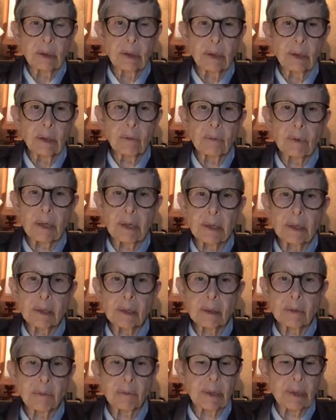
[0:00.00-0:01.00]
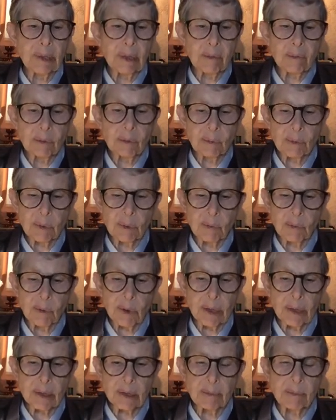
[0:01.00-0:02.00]
in ways that we never would
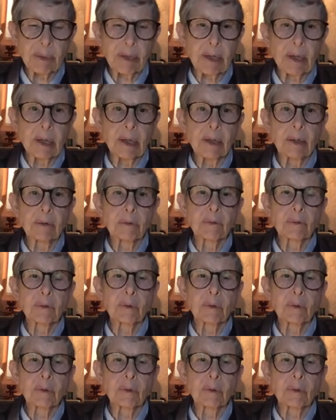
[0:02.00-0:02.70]
want to behave.